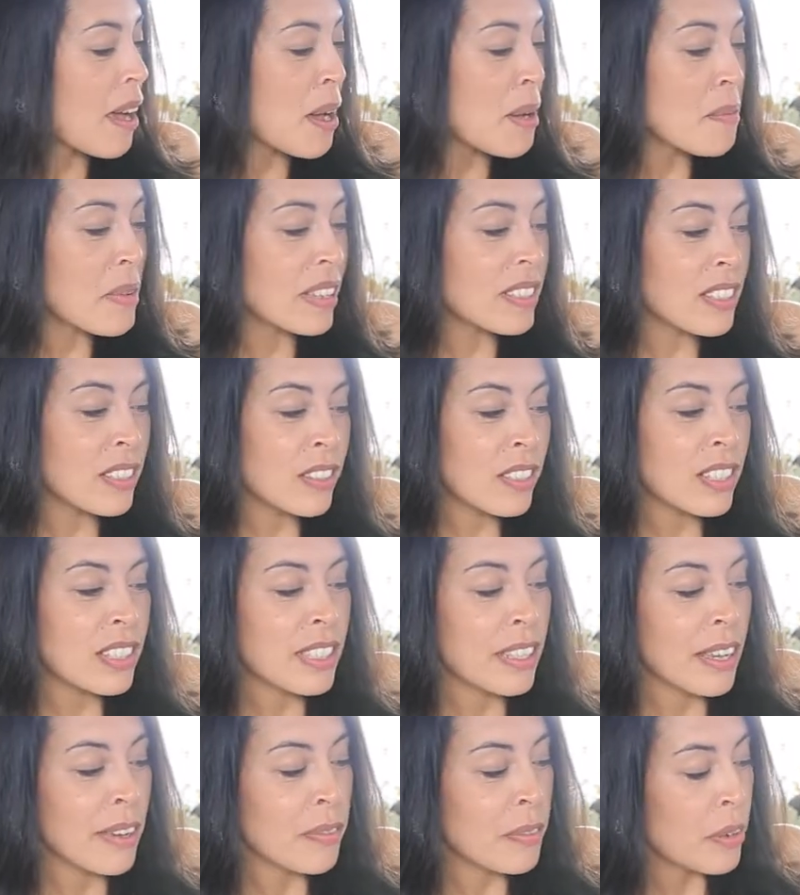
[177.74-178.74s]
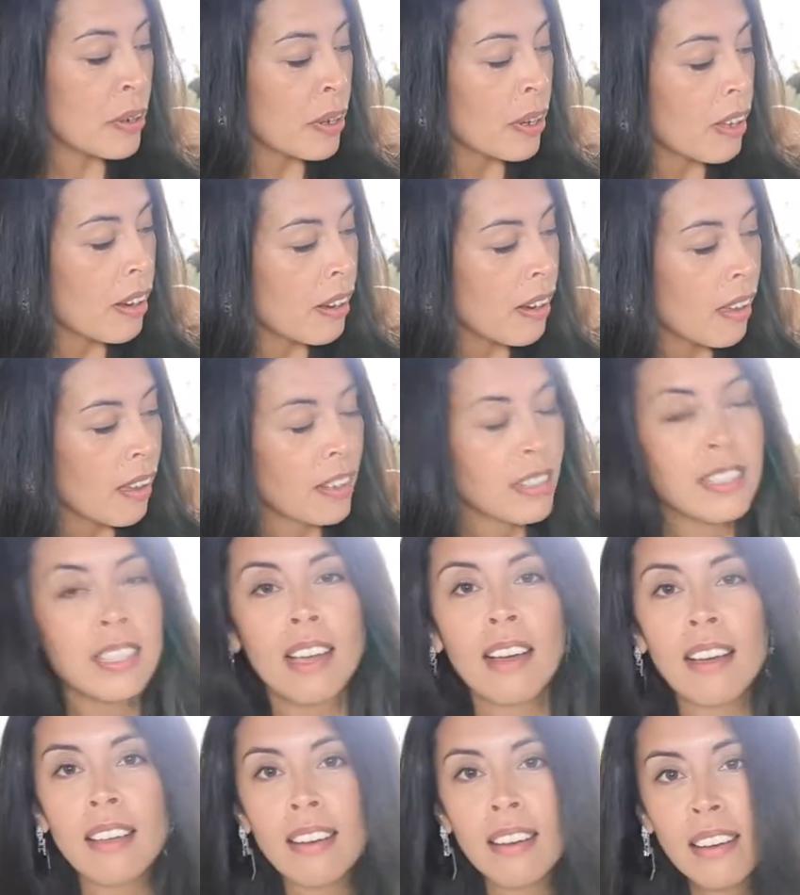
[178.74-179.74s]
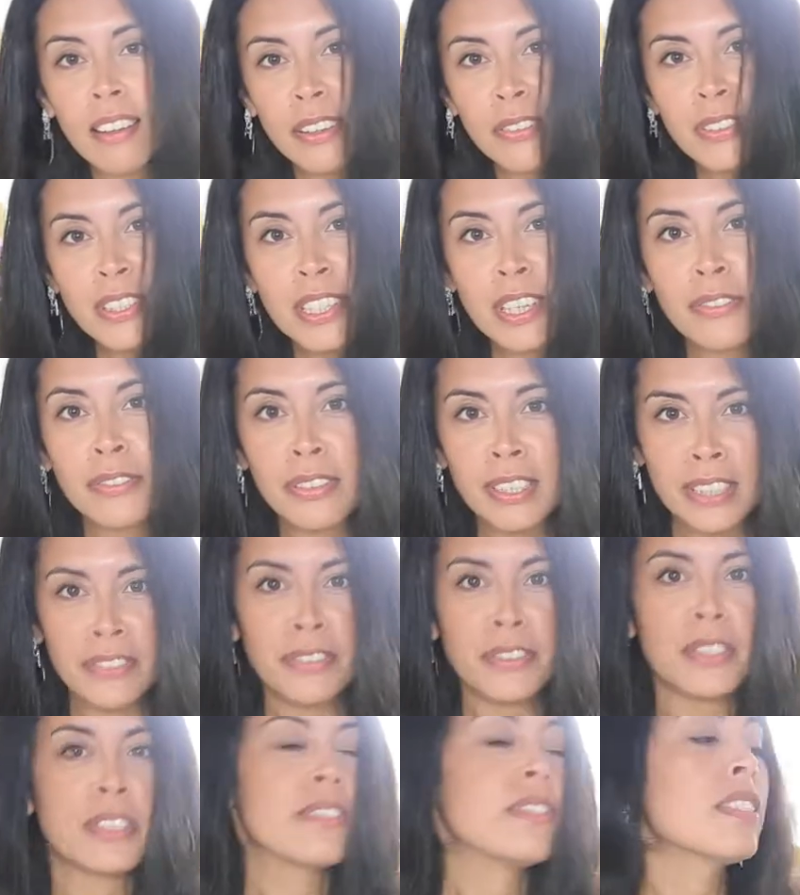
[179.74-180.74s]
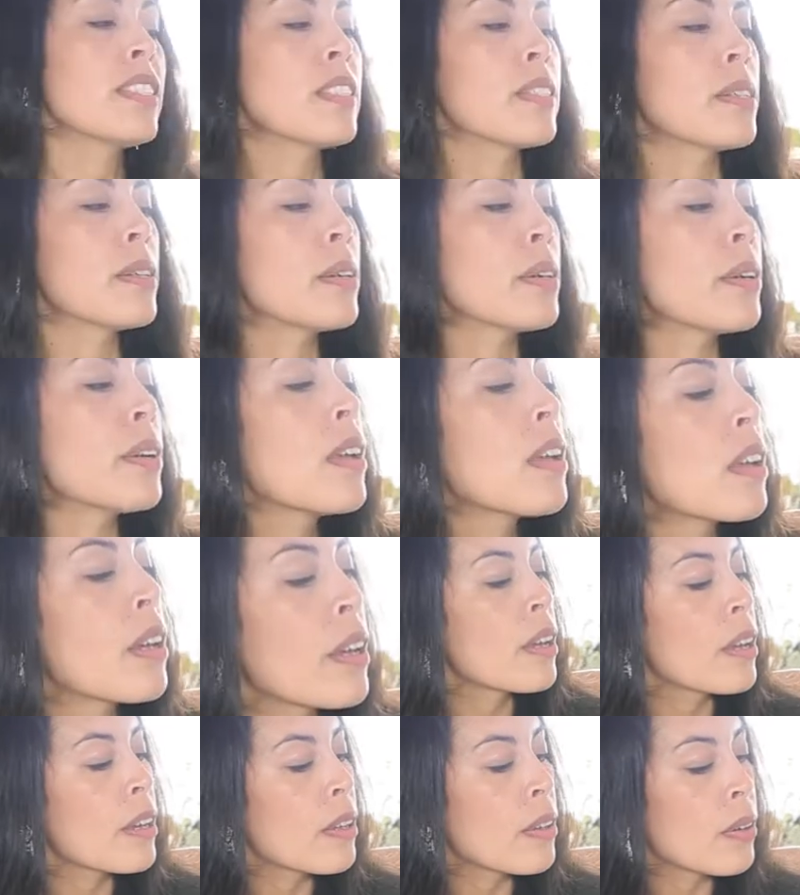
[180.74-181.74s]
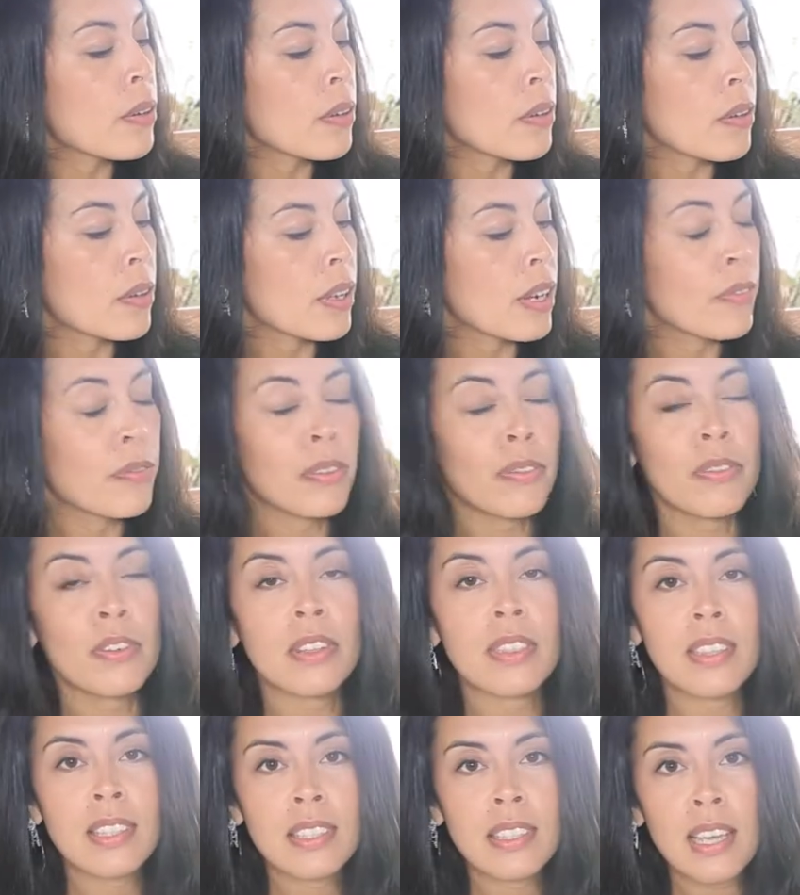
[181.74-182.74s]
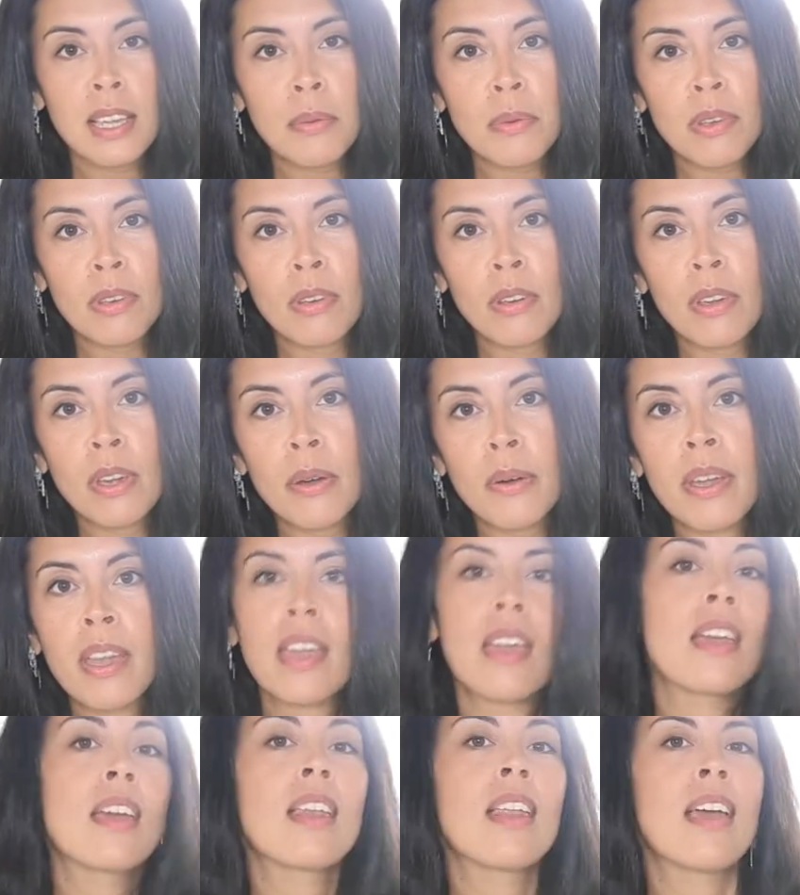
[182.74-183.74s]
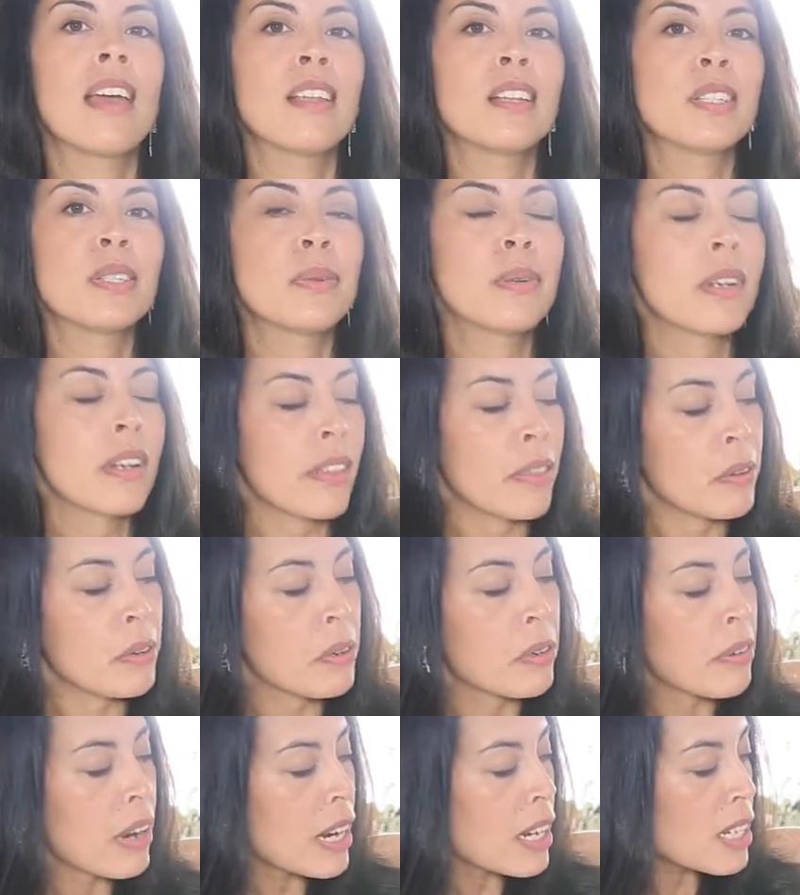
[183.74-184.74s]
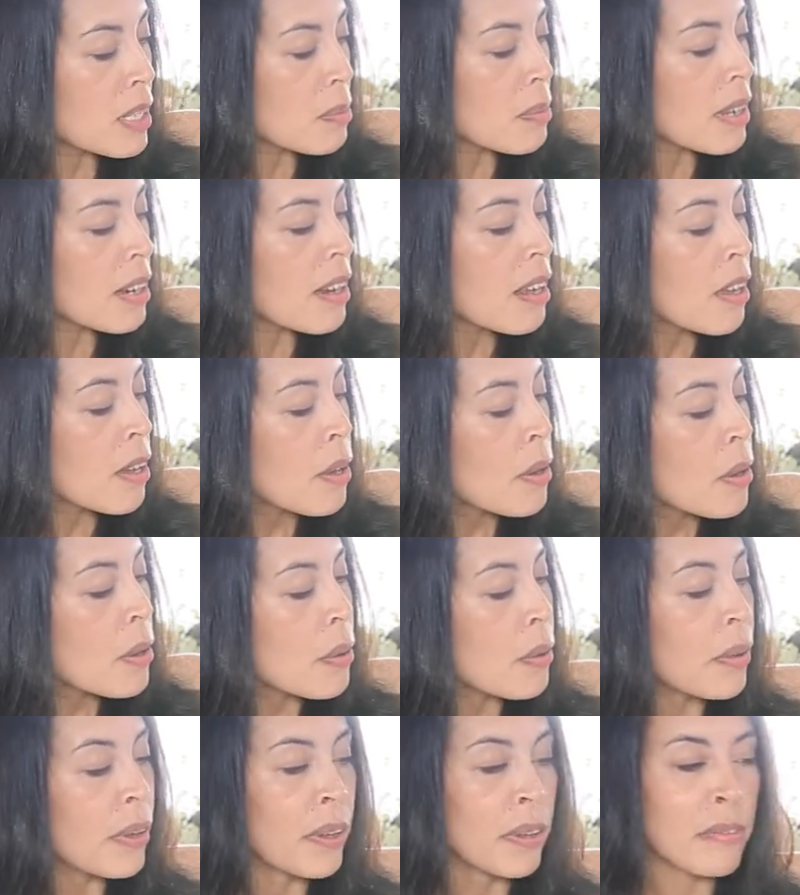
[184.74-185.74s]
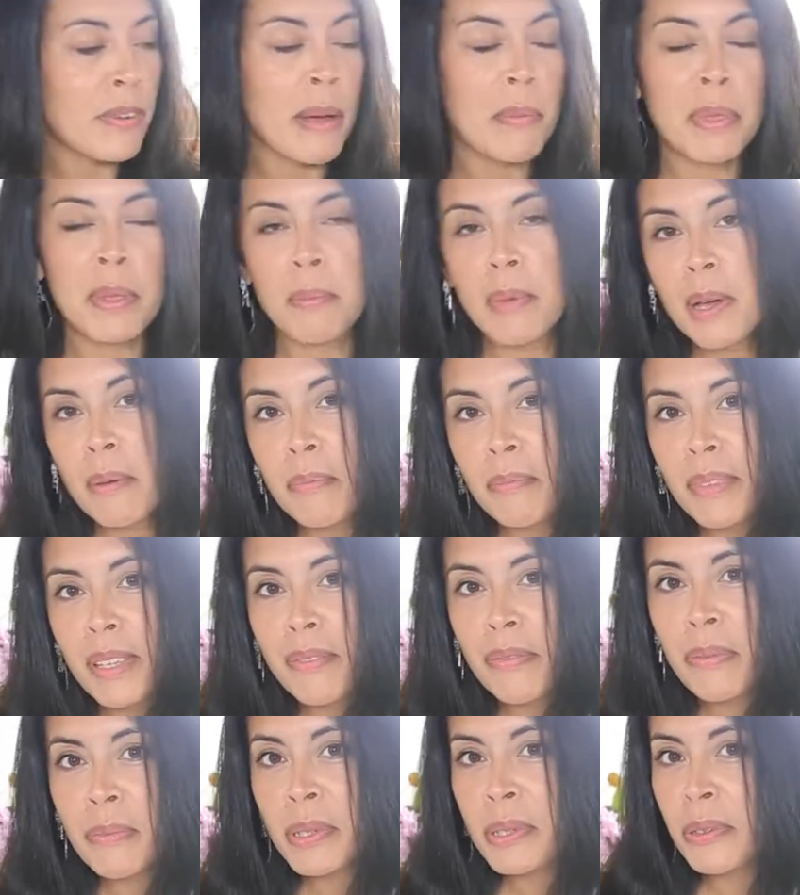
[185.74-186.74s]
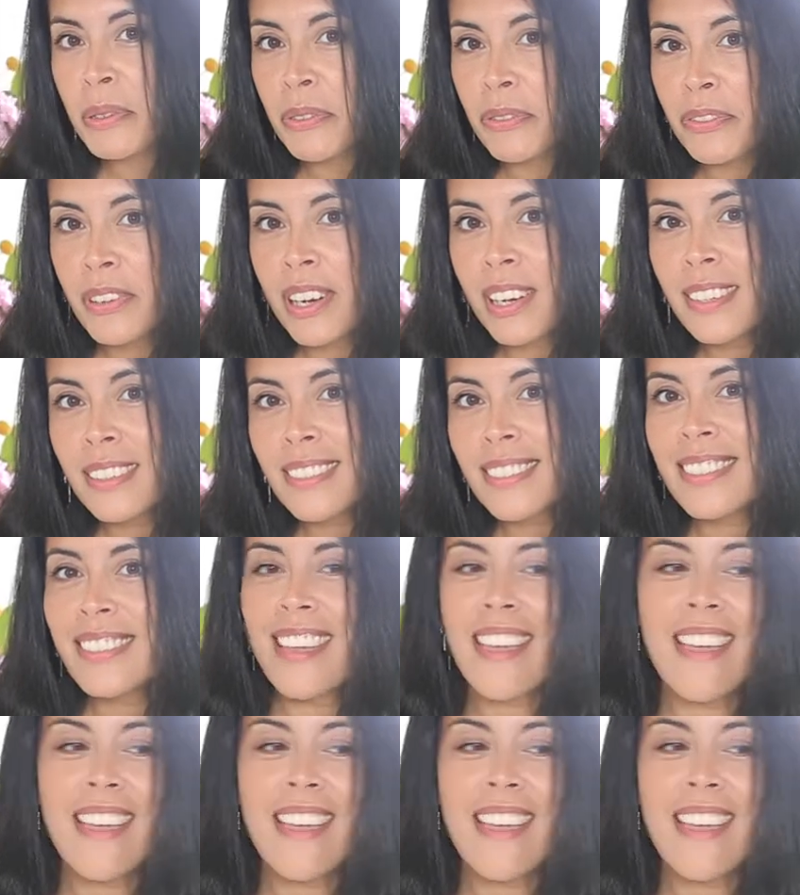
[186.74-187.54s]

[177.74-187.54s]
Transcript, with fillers: As you can see, I've got a ton of stuff left over, so you could, if you've got the same, you could go ahead and do another arrangement, or you could wrap them up, give them to a friend,